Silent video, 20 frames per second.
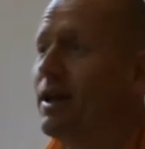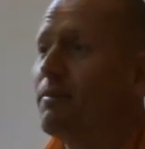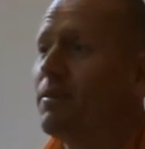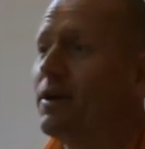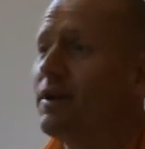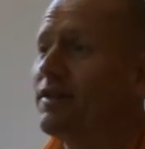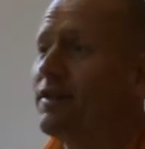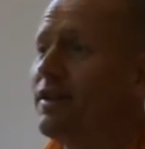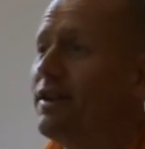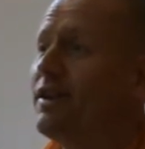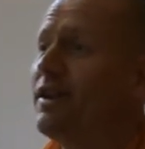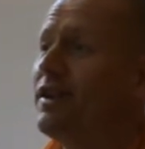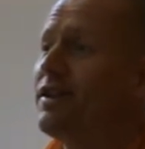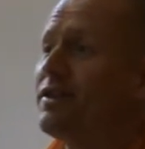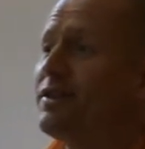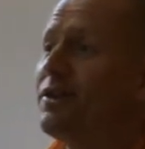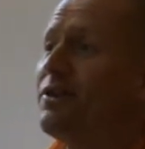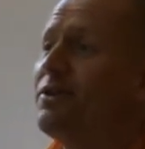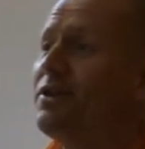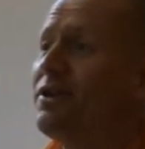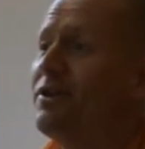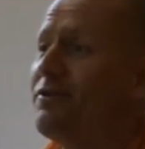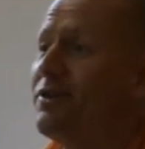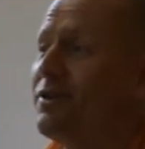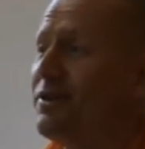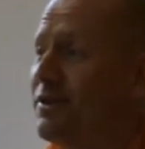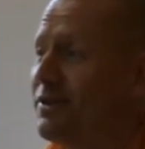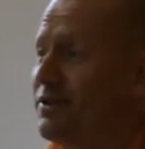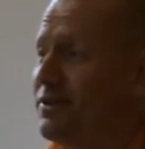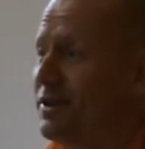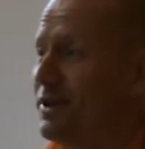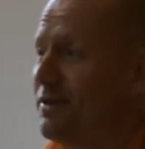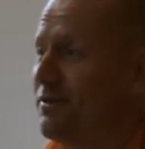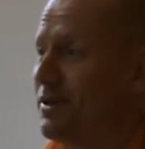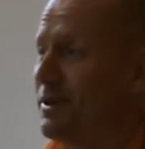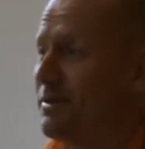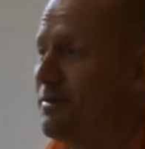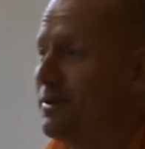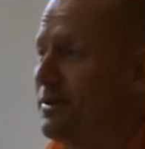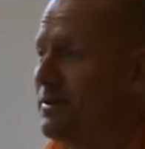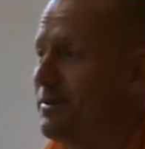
but still they're so difficult to give up.